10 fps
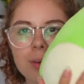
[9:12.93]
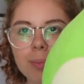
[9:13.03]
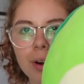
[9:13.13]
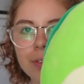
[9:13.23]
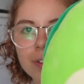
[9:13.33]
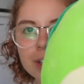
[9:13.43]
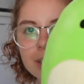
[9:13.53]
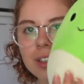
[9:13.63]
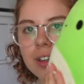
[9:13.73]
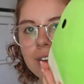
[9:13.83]
perfect
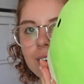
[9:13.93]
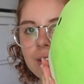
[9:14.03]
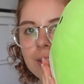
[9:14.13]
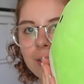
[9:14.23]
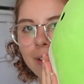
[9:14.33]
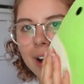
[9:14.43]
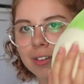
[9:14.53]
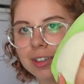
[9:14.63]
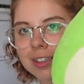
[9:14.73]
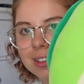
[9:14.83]

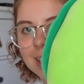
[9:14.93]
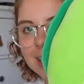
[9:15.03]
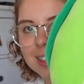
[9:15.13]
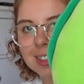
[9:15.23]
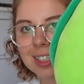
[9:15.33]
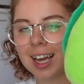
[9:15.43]
roundness.